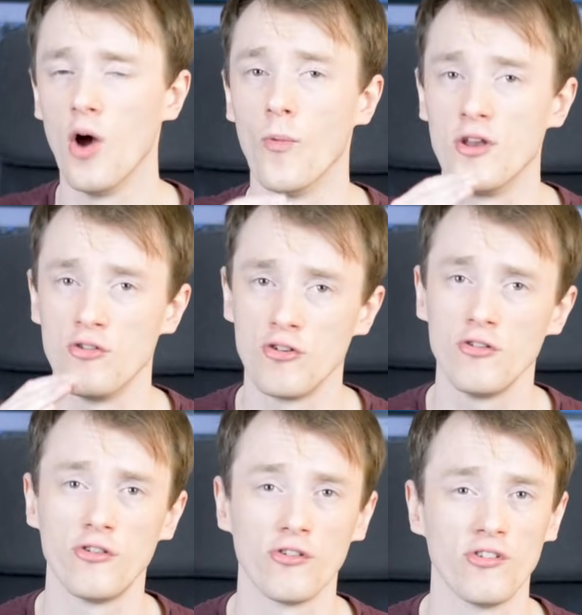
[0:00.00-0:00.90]
And when you
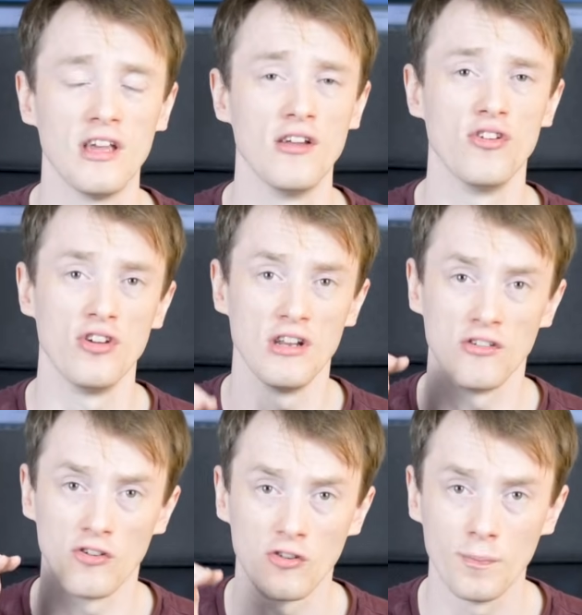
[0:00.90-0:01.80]
do succeed, you need
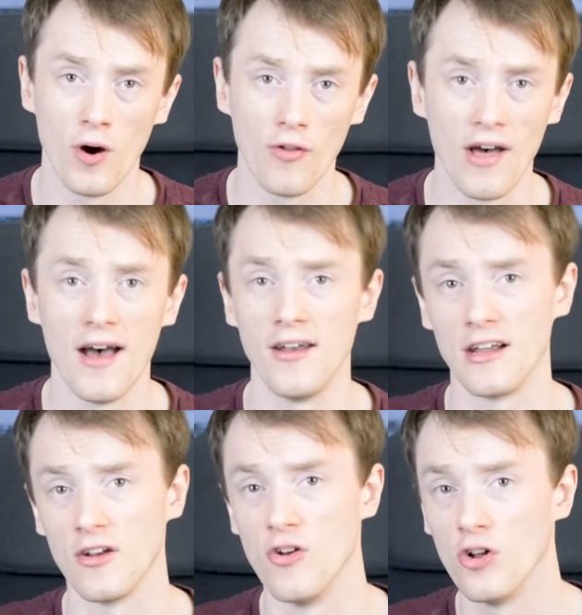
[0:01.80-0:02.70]
to spot that and
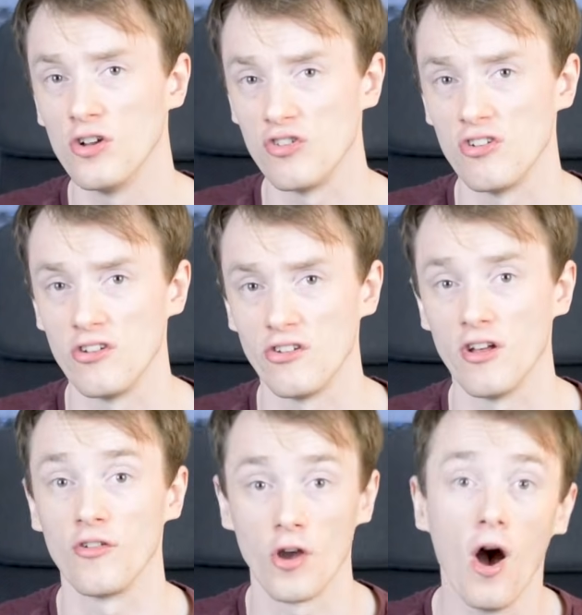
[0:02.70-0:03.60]
acknowledge it to
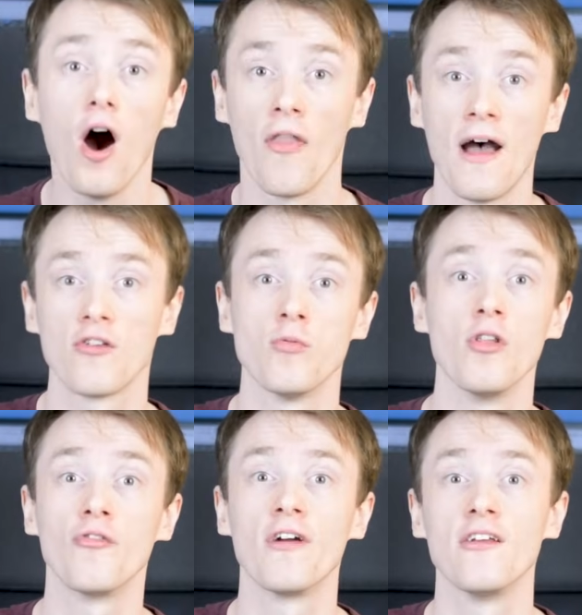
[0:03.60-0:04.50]
yourself and go, oh, that's
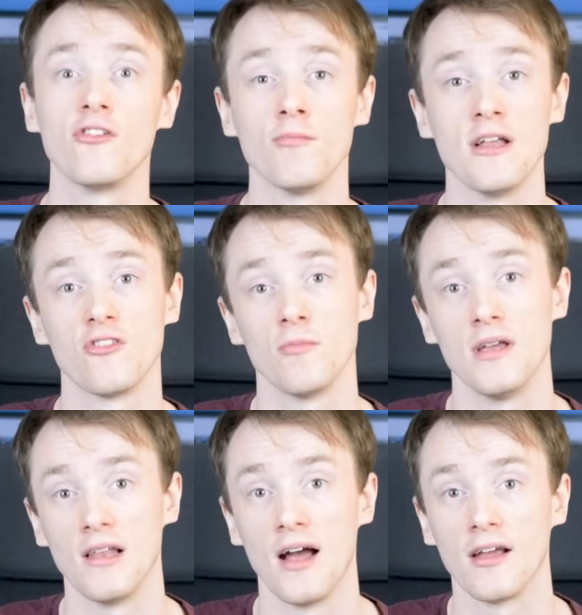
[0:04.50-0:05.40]
what the phrase is meant to
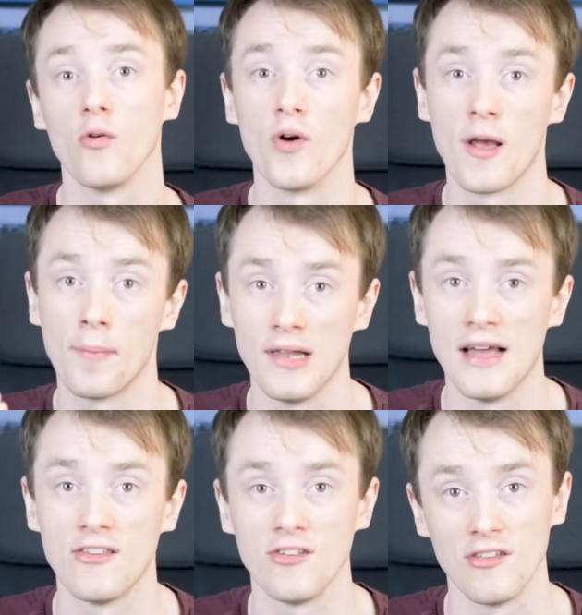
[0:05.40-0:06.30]
be like when I
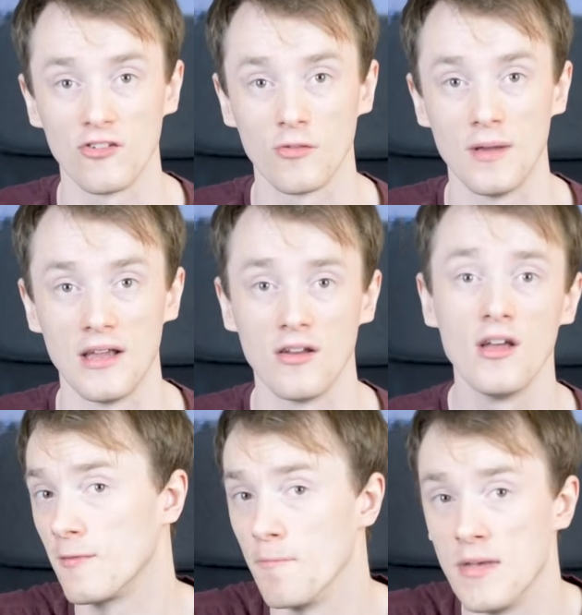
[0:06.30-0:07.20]
play it at this speed.
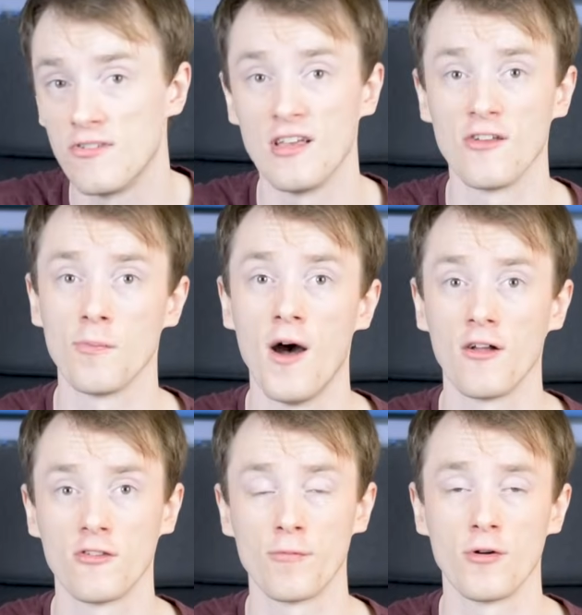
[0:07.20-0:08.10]
Missing is
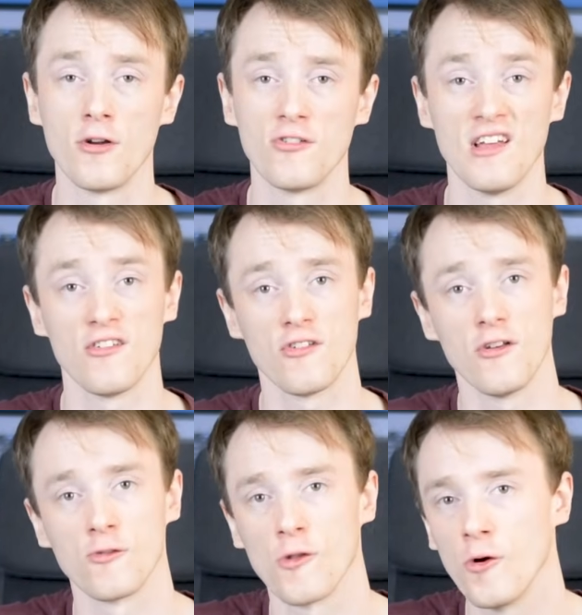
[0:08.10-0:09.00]
part of the process.
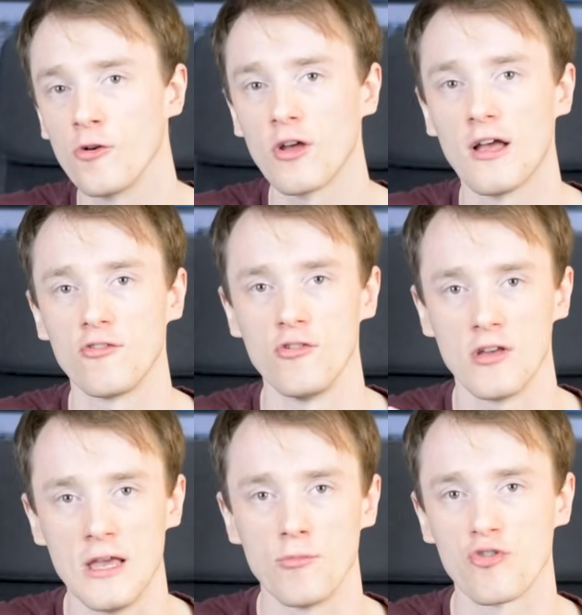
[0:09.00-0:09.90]
As long as you
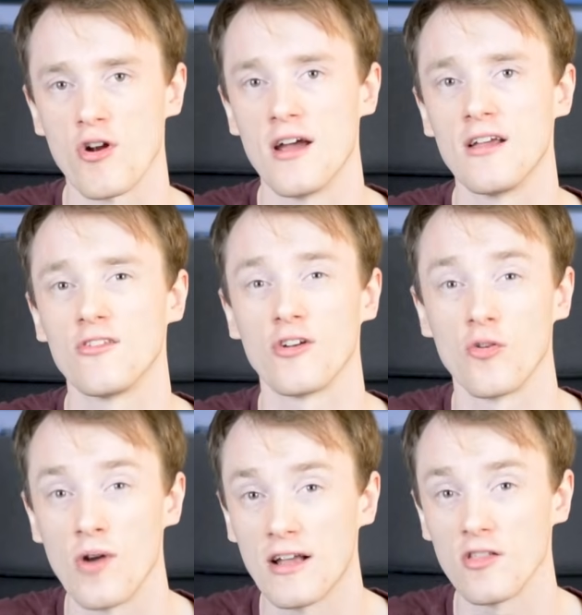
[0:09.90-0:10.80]
keep trying to
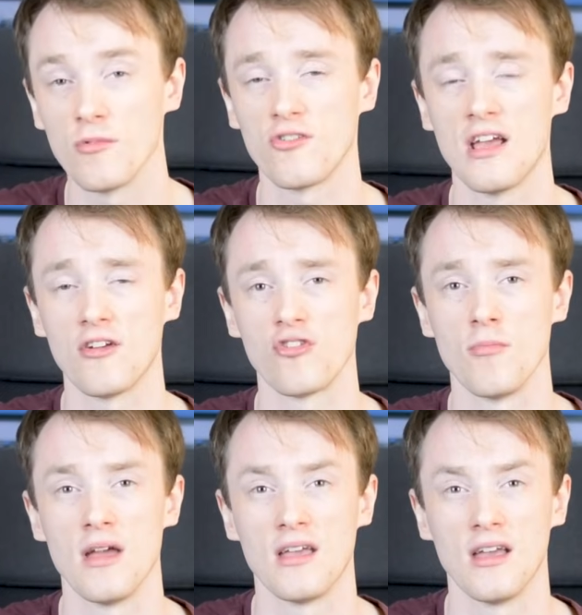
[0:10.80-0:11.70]
correct the mistakes you're
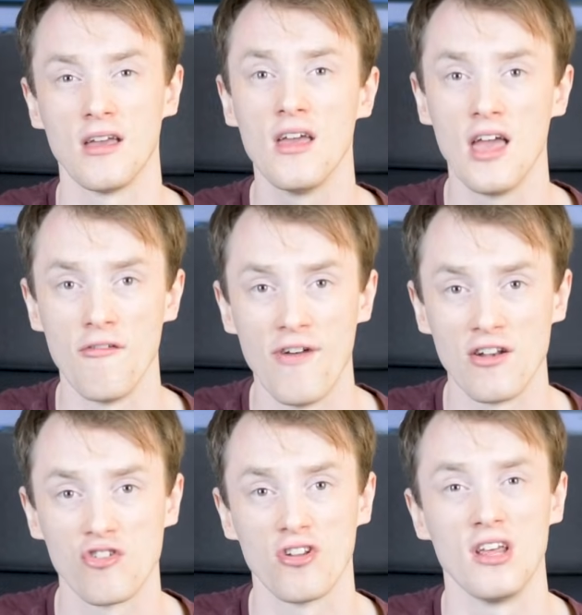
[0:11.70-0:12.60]
making,
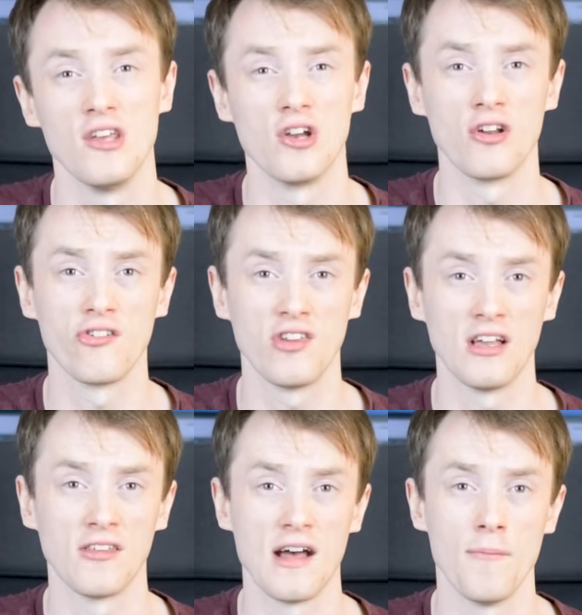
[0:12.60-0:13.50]
eventually you're going to
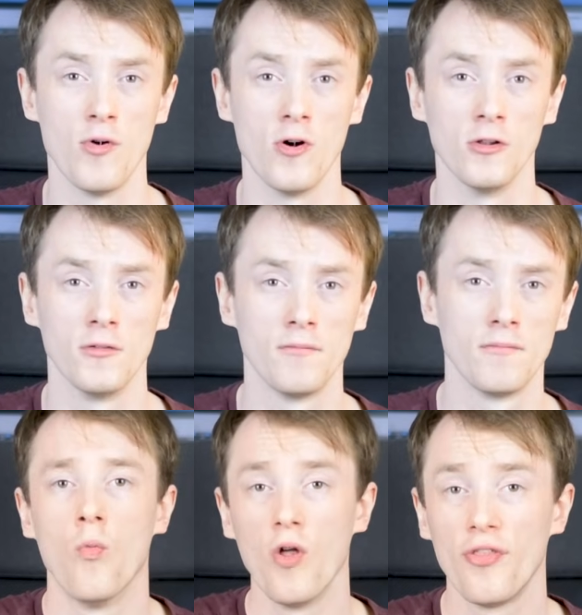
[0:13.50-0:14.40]
sink that ball.
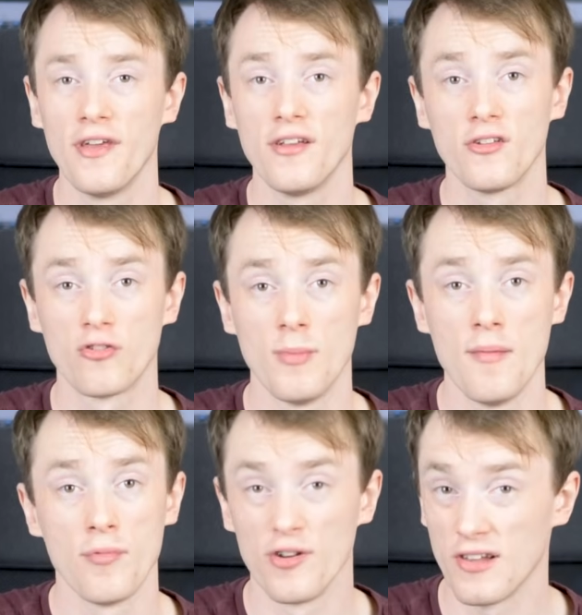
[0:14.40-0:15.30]
One thing to
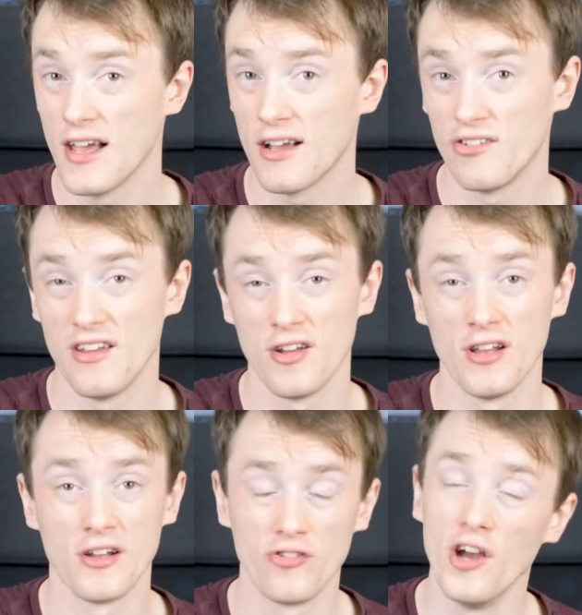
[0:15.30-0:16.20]
remember is, like I said
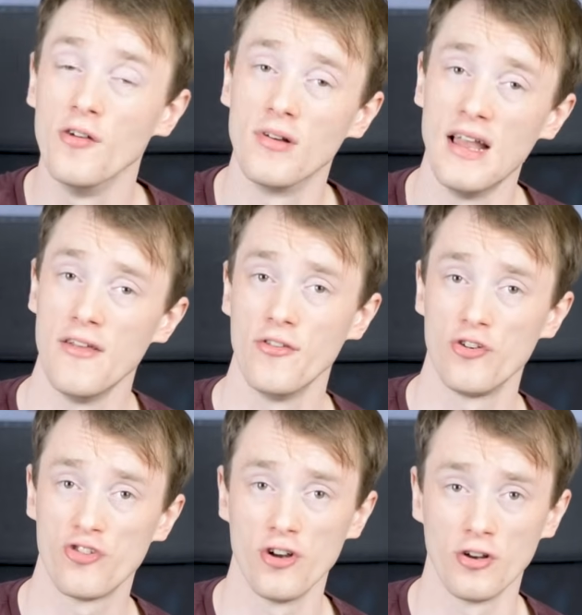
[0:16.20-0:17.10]
earlier, don't let the
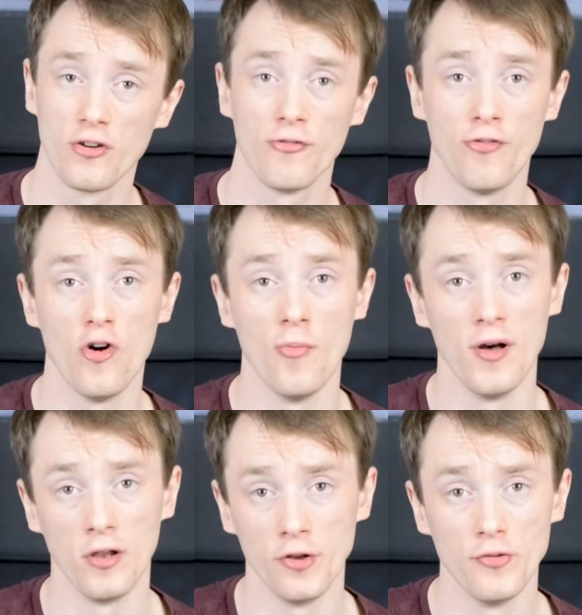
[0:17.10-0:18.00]
chunk form
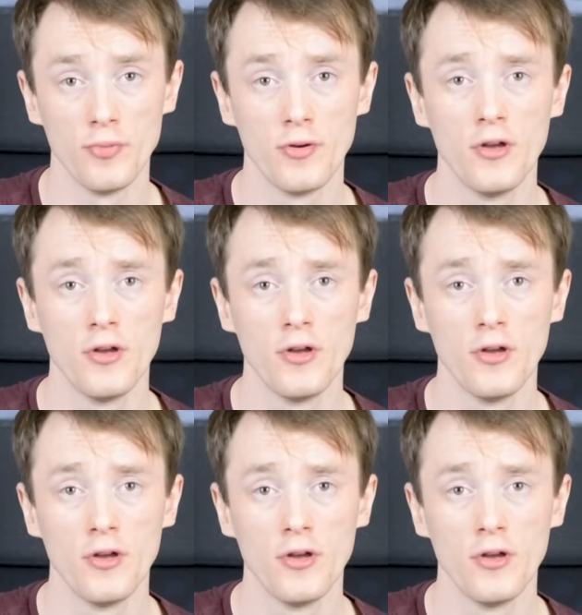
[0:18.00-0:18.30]
a loop.